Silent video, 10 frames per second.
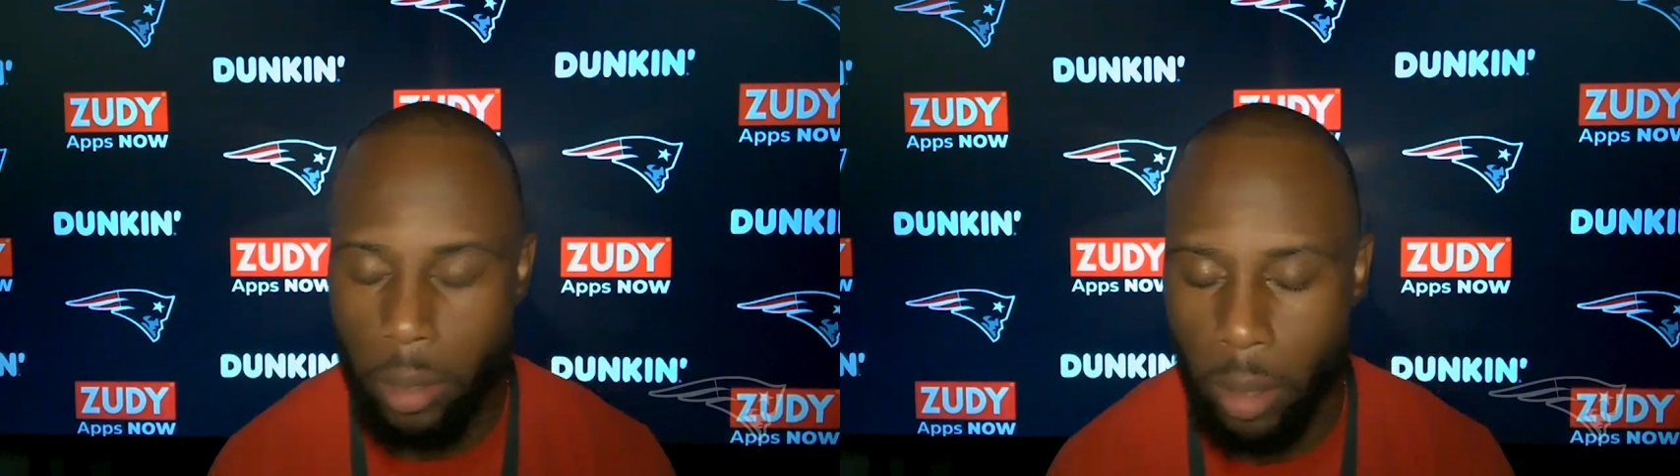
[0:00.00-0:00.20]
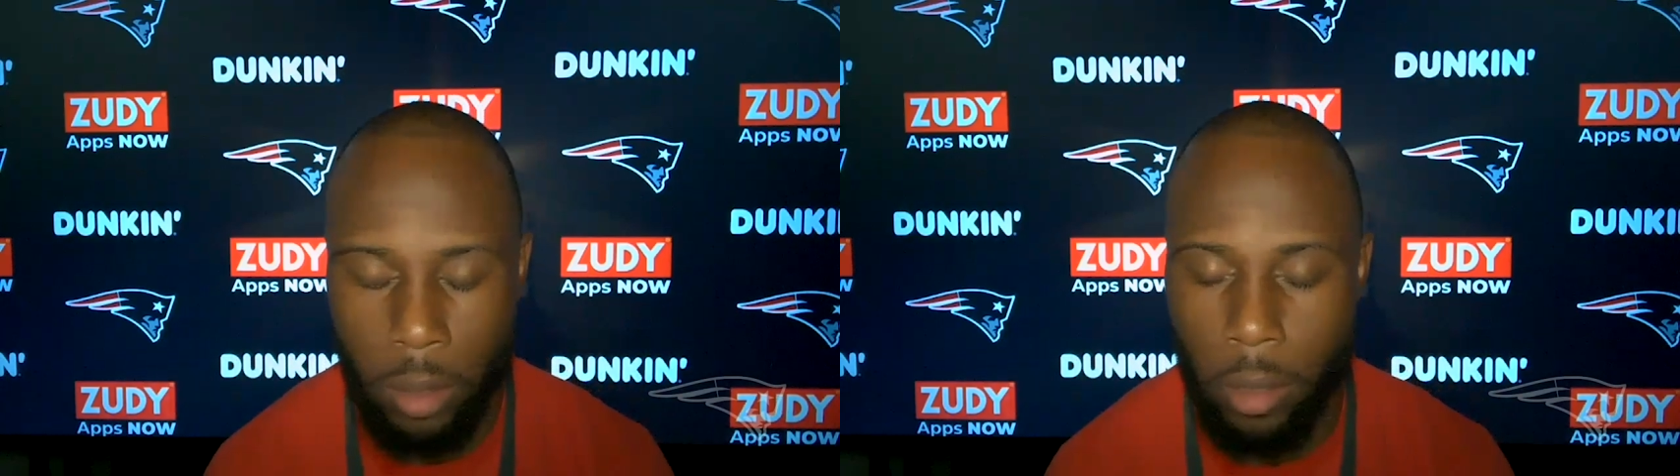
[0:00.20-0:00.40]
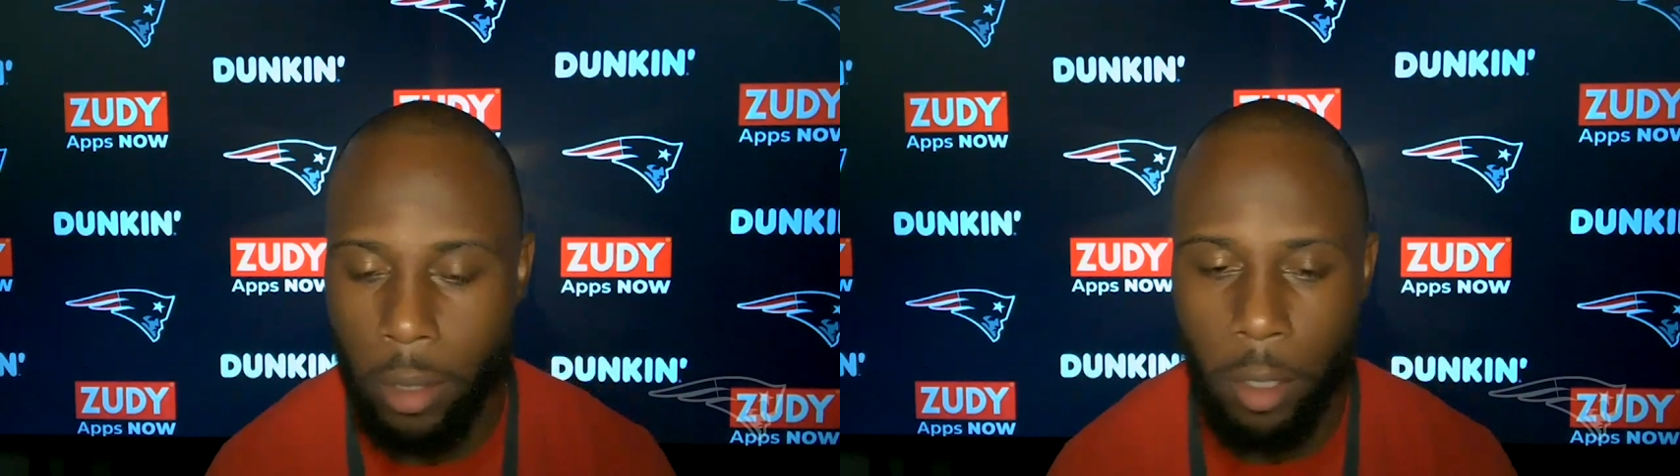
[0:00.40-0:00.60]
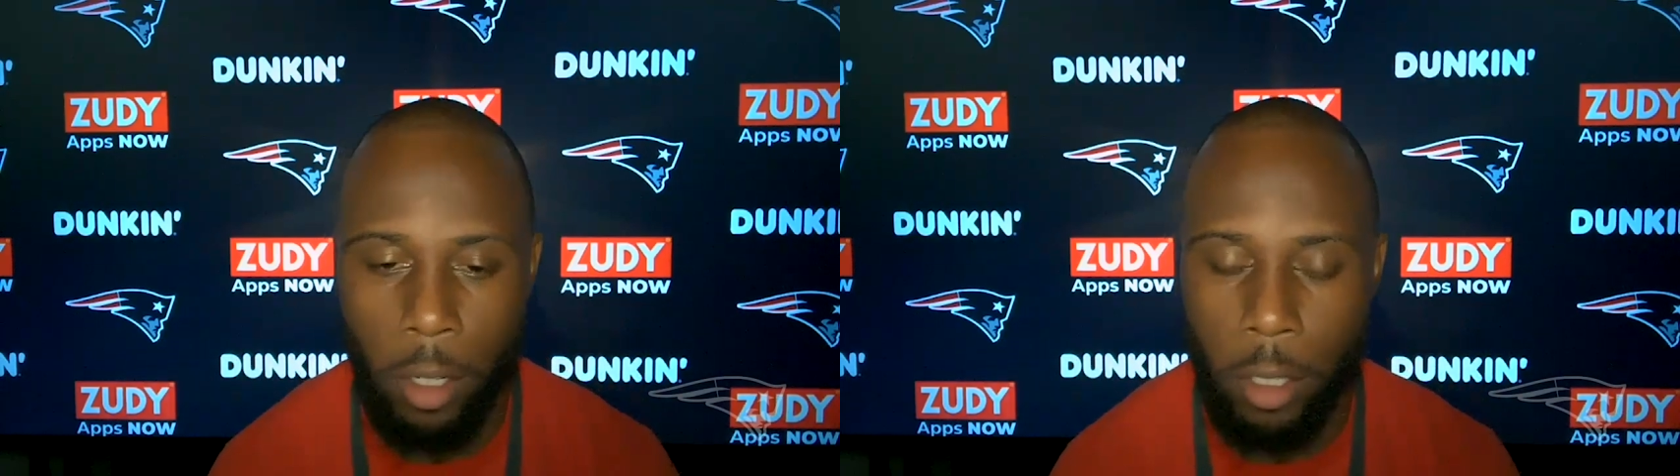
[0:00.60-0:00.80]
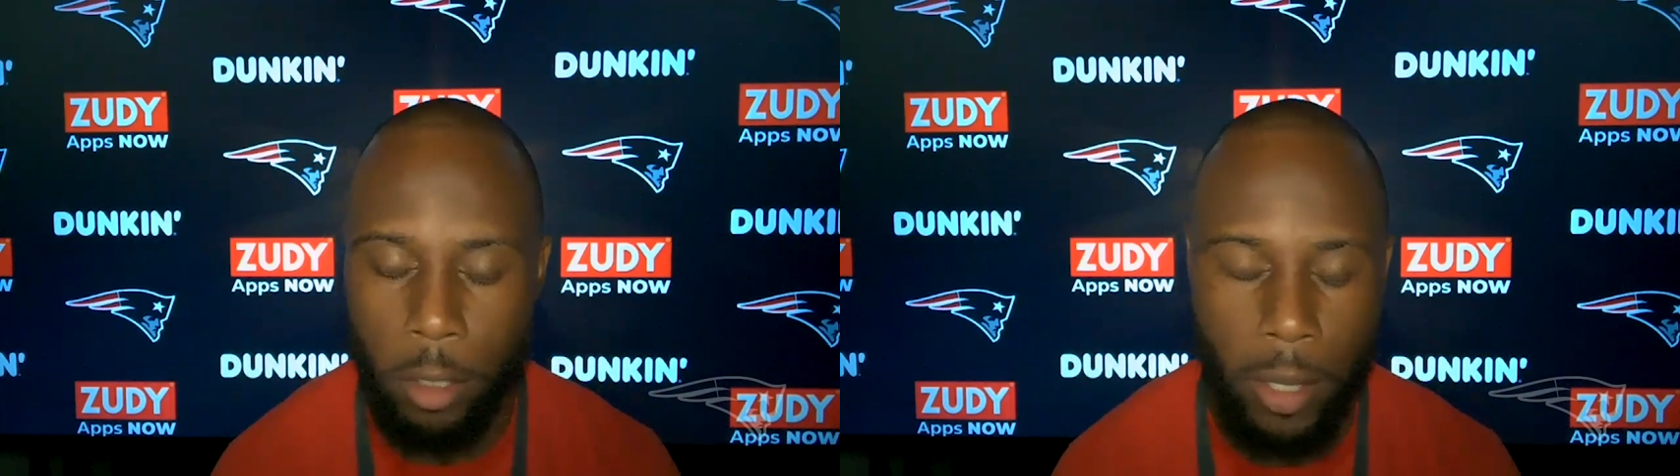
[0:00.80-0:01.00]
second string,
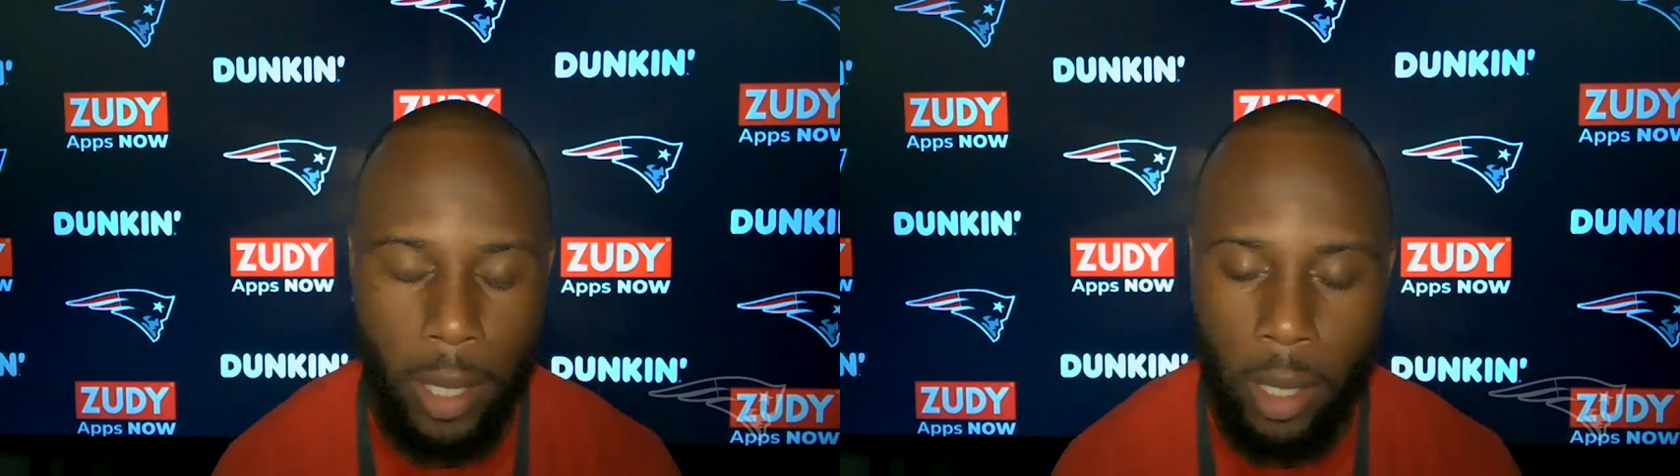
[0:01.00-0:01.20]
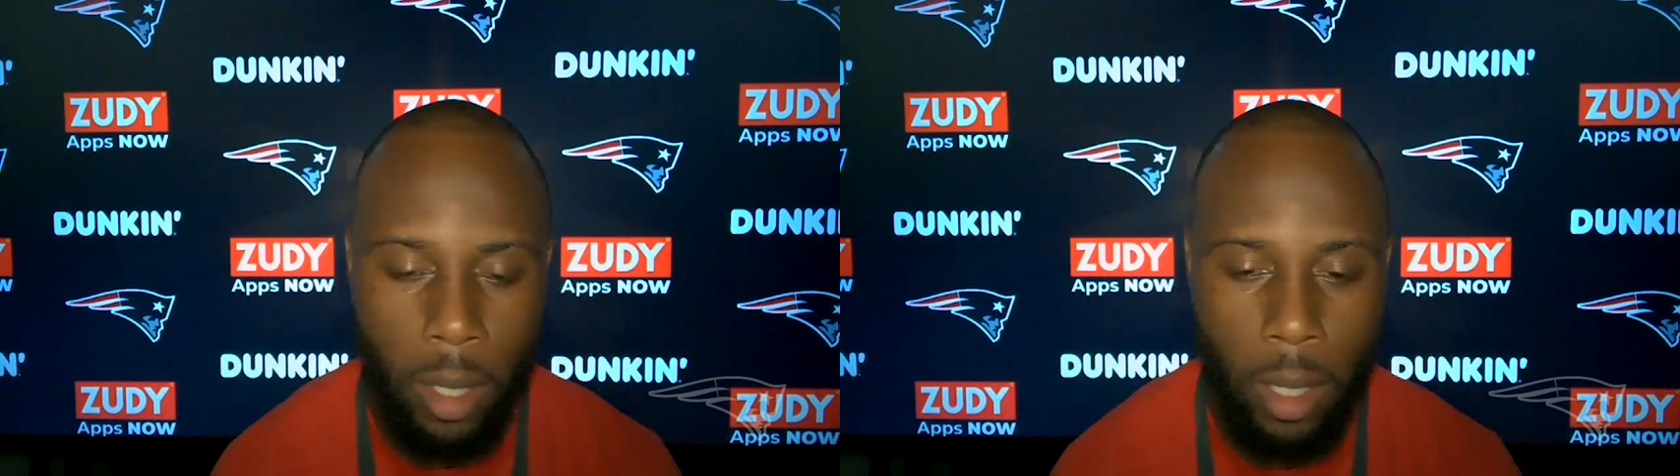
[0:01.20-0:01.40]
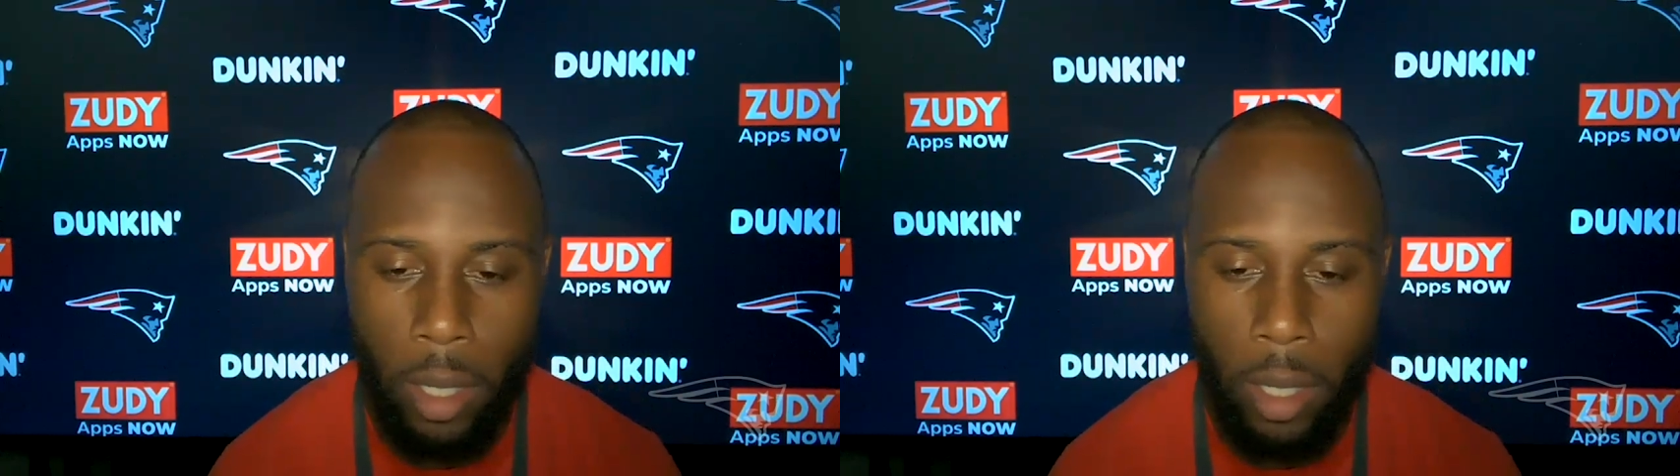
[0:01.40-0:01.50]
third string,